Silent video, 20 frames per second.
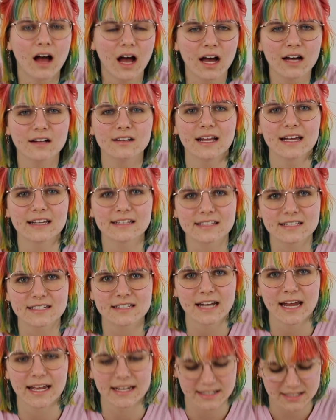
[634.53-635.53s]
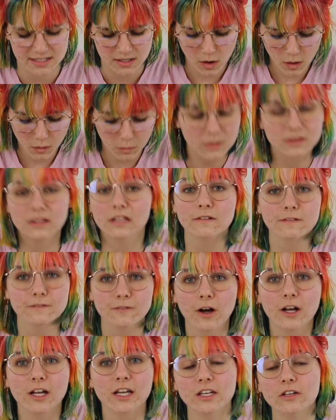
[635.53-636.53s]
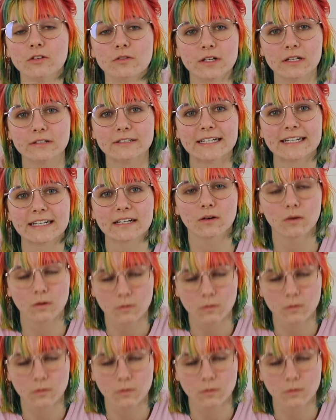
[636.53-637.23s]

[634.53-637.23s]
unlike the States. What the fuck are you doing?